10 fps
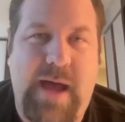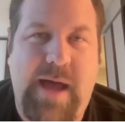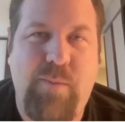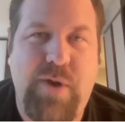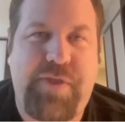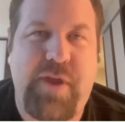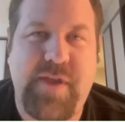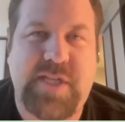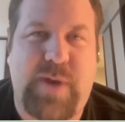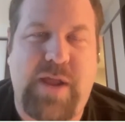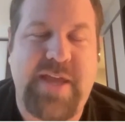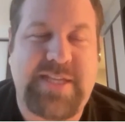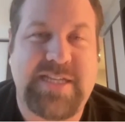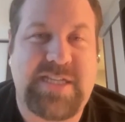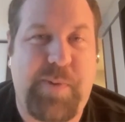I'm with you on this one. I don't think it's
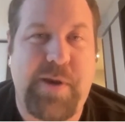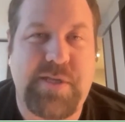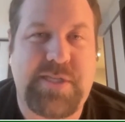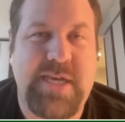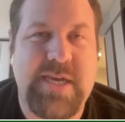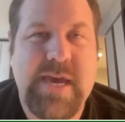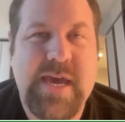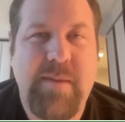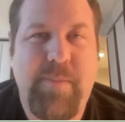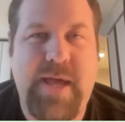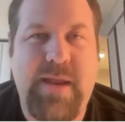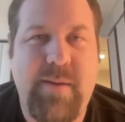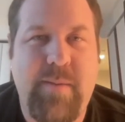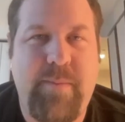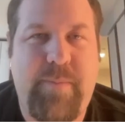conspiracy. There you
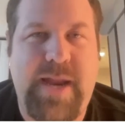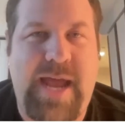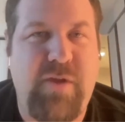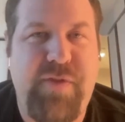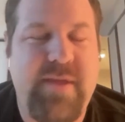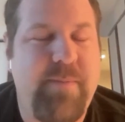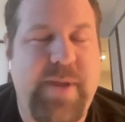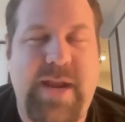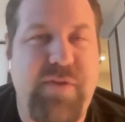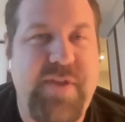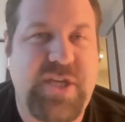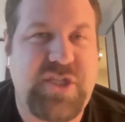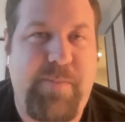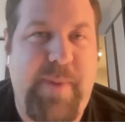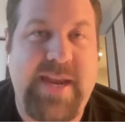go. But I don't think they
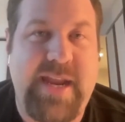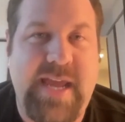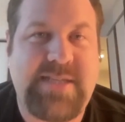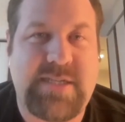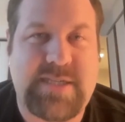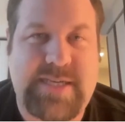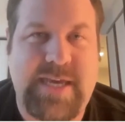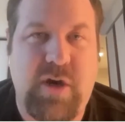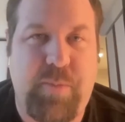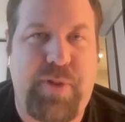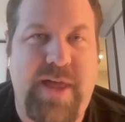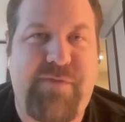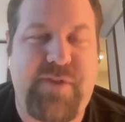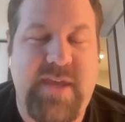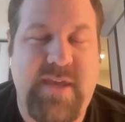should ban it. It's a skill play
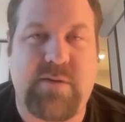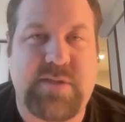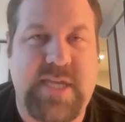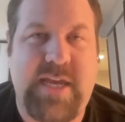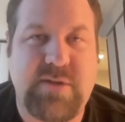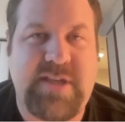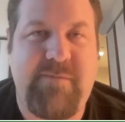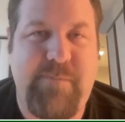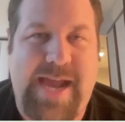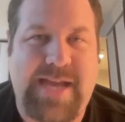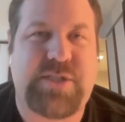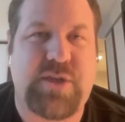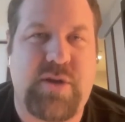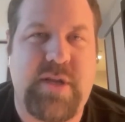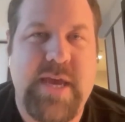for the Eagles. The Eagles have
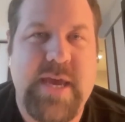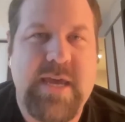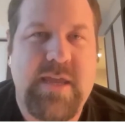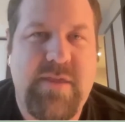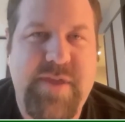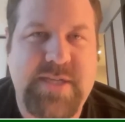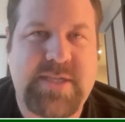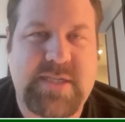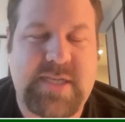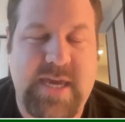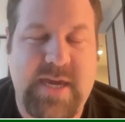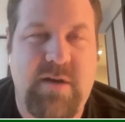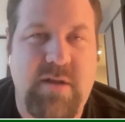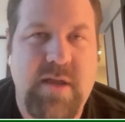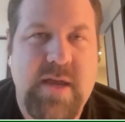mastered this
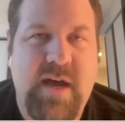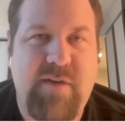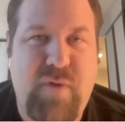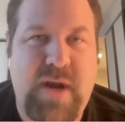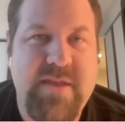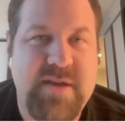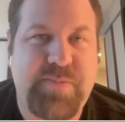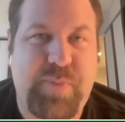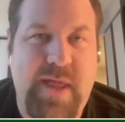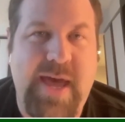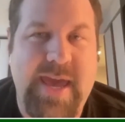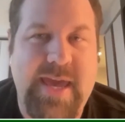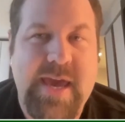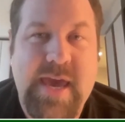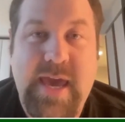skill of running this
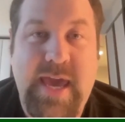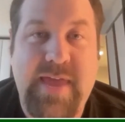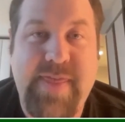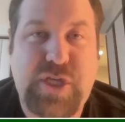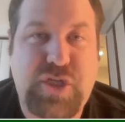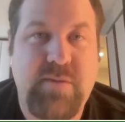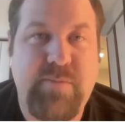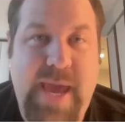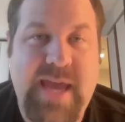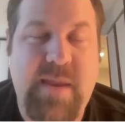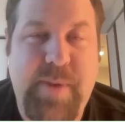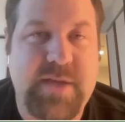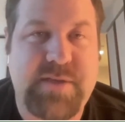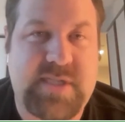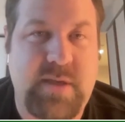play, and they shouldn't ban it
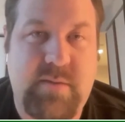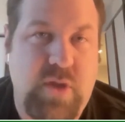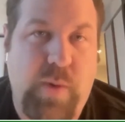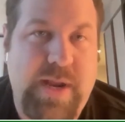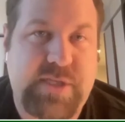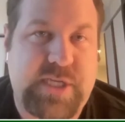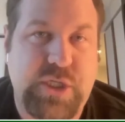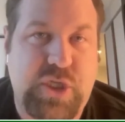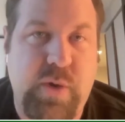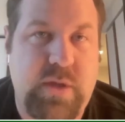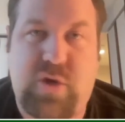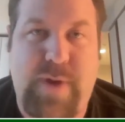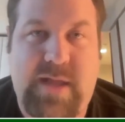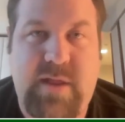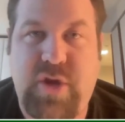because no one else can do it
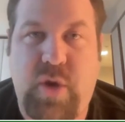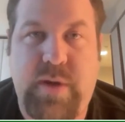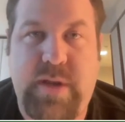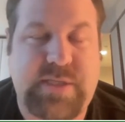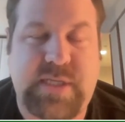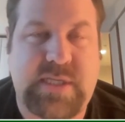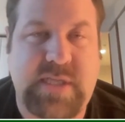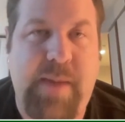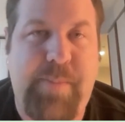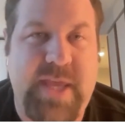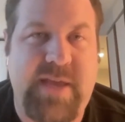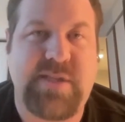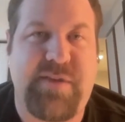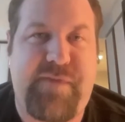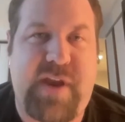correctly or no one else can stop it. The
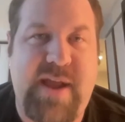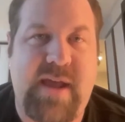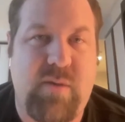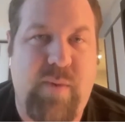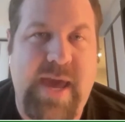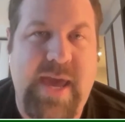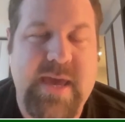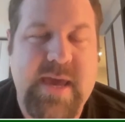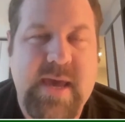Eagles have figured out a way